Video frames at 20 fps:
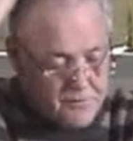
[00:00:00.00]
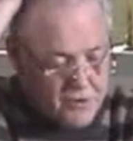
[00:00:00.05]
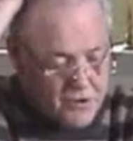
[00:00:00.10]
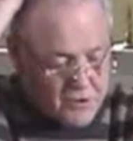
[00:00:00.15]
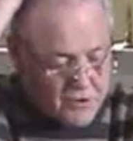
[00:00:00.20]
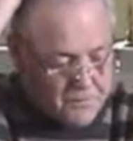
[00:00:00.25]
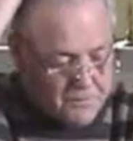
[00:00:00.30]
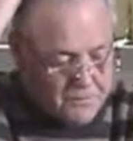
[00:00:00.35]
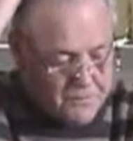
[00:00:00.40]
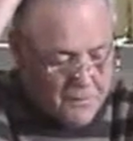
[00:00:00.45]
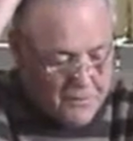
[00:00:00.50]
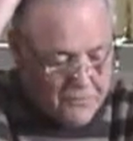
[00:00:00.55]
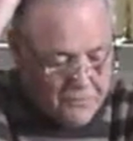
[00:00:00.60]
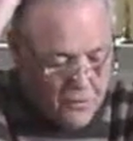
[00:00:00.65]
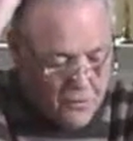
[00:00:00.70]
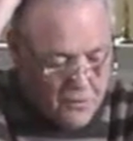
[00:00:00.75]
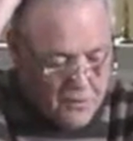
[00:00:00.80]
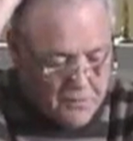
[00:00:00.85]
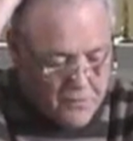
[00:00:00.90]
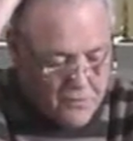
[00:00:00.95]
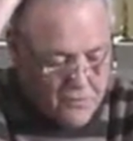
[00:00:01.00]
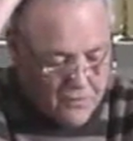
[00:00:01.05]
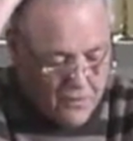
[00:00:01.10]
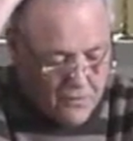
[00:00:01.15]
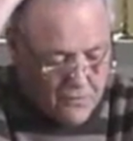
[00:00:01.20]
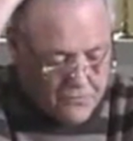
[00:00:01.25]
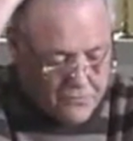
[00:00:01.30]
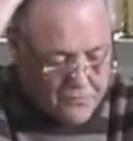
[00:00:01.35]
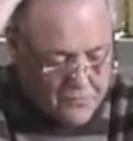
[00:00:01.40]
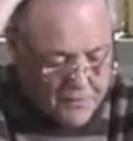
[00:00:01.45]
Just before we move
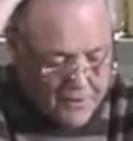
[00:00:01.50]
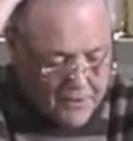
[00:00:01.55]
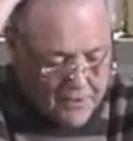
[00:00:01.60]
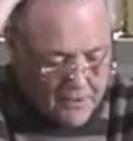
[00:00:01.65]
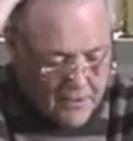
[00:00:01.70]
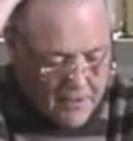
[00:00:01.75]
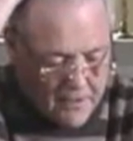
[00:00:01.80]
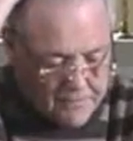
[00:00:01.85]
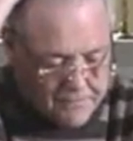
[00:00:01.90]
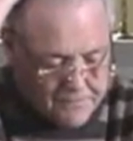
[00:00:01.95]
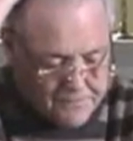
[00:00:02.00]
on from here,